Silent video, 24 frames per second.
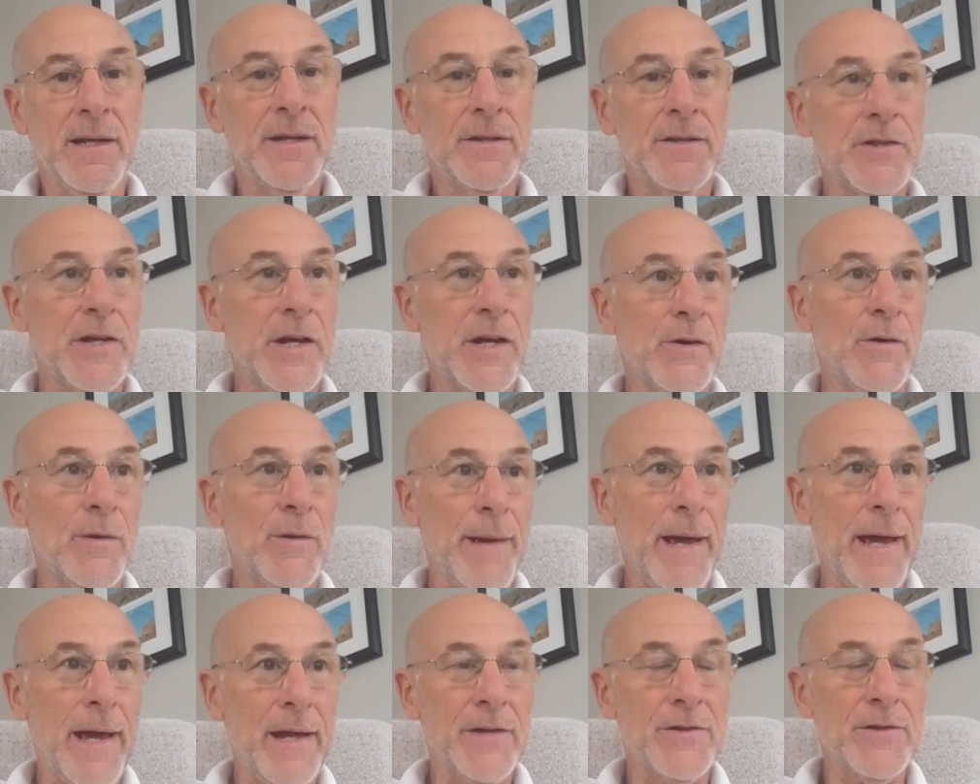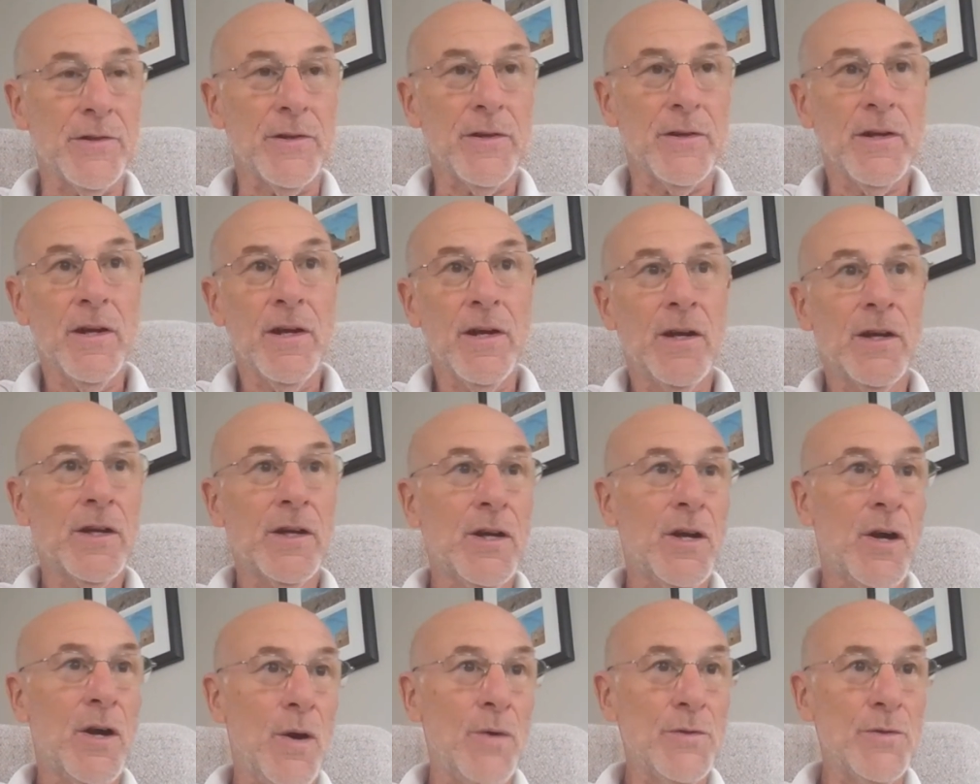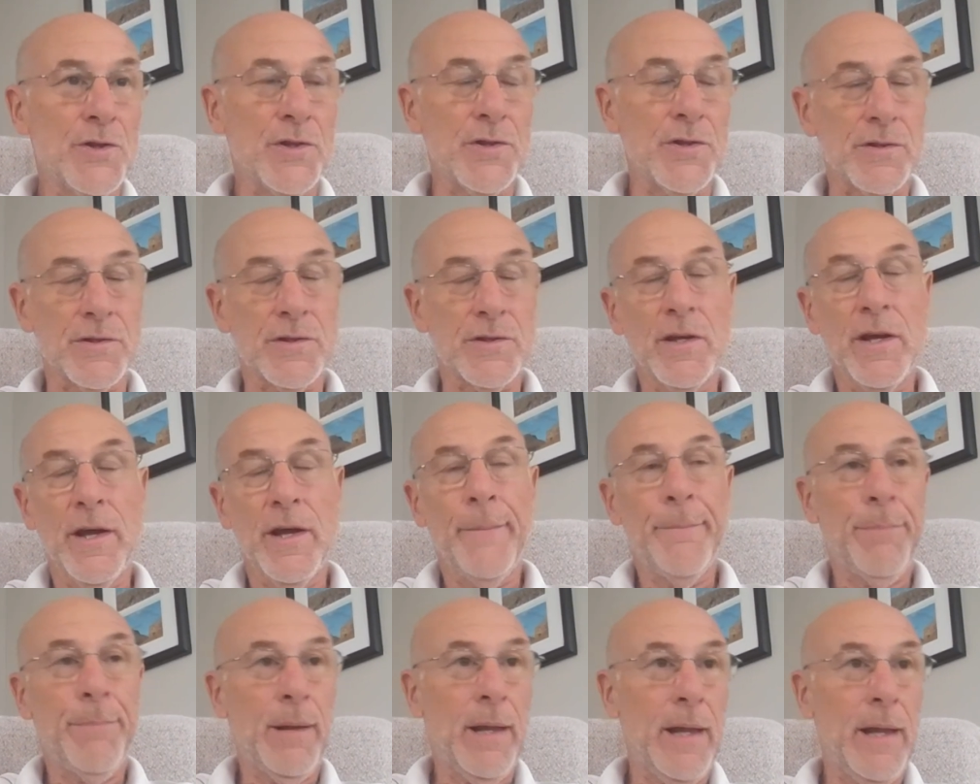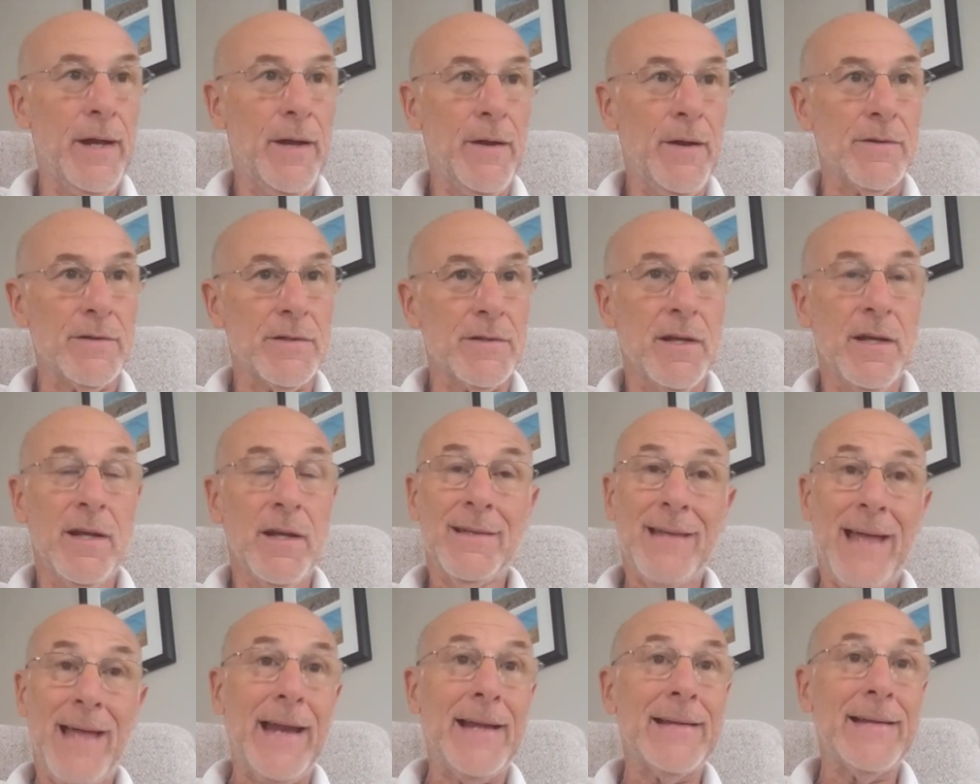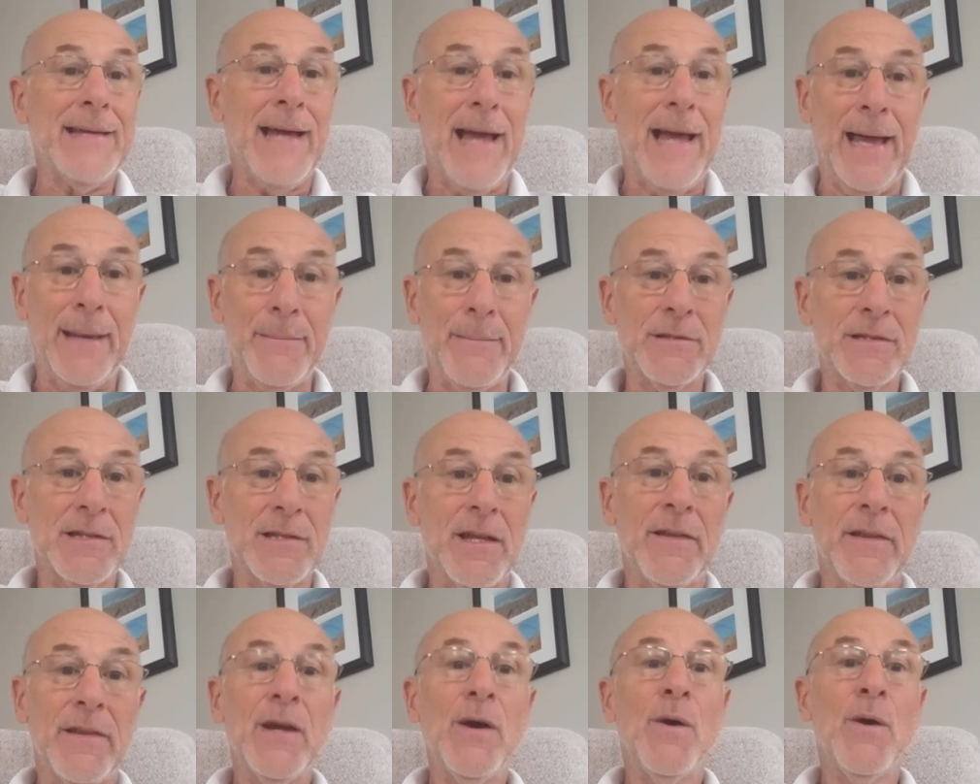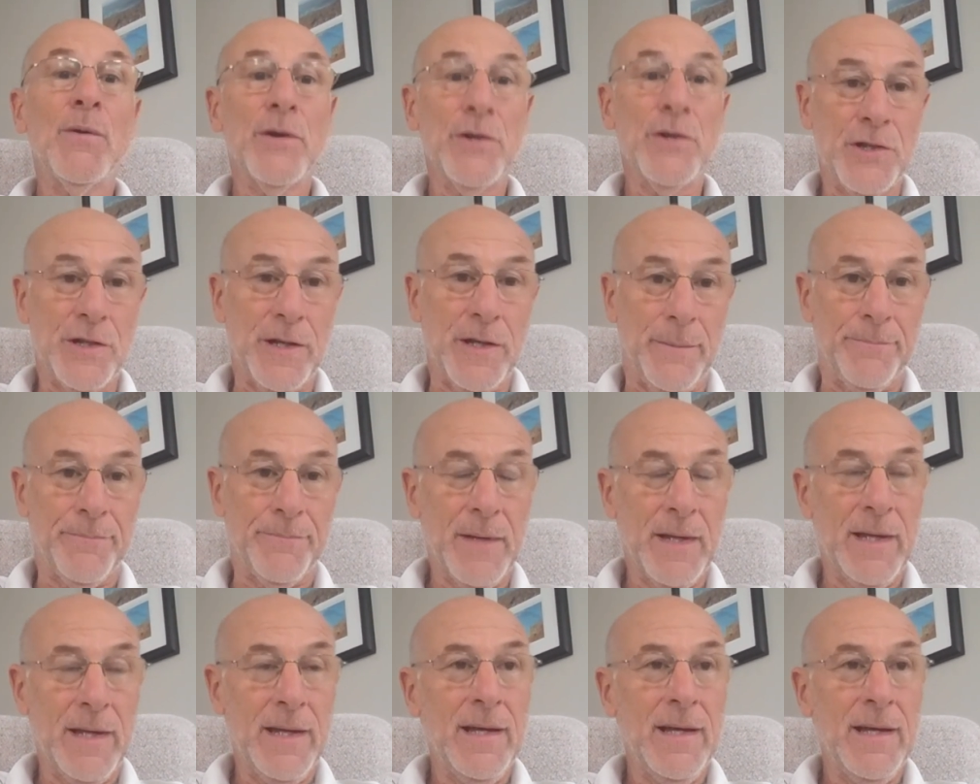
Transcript: General manager, coaches, players, a lot of times the ownership.